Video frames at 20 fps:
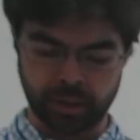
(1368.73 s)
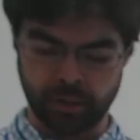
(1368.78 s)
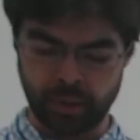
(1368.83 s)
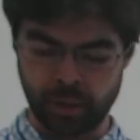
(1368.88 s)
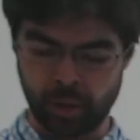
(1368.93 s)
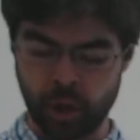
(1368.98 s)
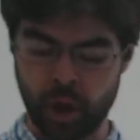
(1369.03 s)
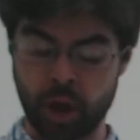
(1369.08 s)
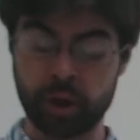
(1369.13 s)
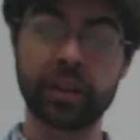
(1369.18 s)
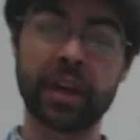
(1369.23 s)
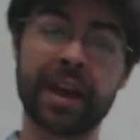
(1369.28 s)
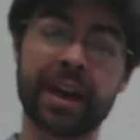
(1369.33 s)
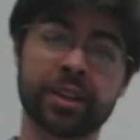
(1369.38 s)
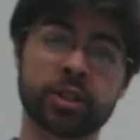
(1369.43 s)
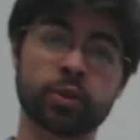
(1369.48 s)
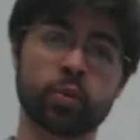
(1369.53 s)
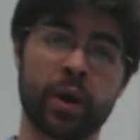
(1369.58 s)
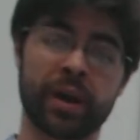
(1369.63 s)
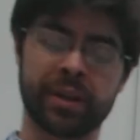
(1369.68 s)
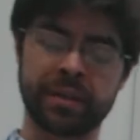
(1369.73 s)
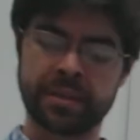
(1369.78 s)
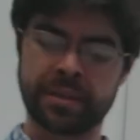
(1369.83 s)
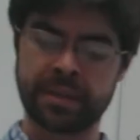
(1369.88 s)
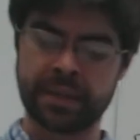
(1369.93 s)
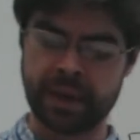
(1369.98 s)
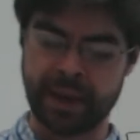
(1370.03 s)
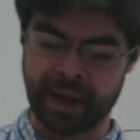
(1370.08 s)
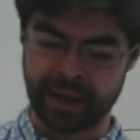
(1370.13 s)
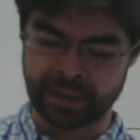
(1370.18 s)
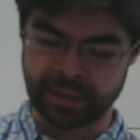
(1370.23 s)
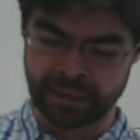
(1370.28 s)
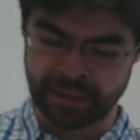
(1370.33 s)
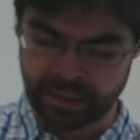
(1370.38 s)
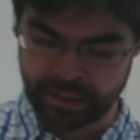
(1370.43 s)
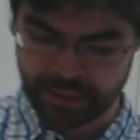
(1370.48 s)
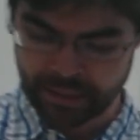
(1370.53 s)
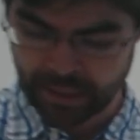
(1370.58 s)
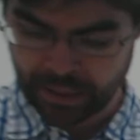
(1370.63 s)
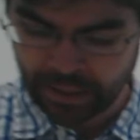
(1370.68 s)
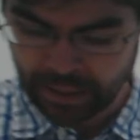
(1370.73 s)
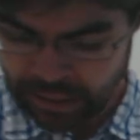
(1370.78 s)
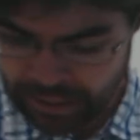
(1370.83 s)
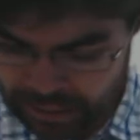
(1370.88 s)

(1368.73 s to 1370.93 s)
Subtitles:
to them along the x, y, and z axes.